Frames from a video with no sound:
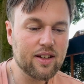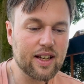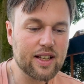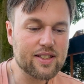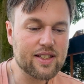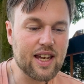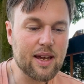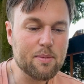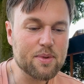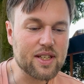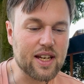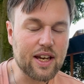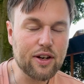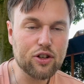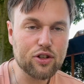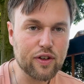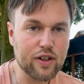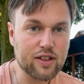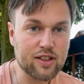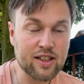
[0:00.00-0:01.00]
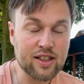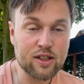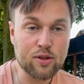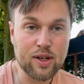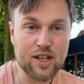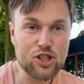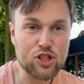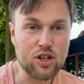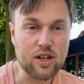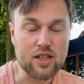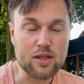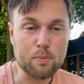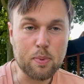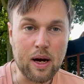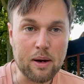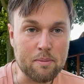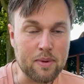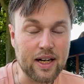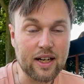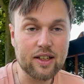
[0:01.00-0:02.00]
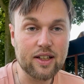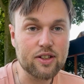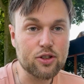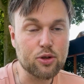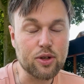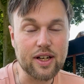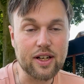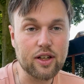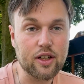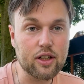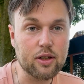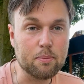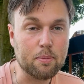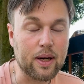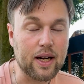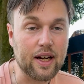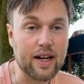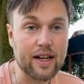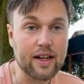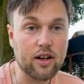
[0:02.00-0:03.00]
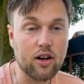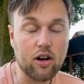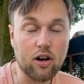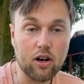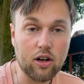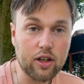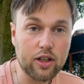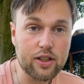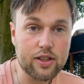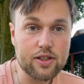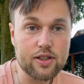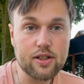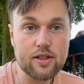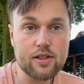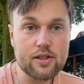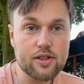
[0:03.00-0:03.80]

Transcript: it seems introverted intuition is primarily triggered by art,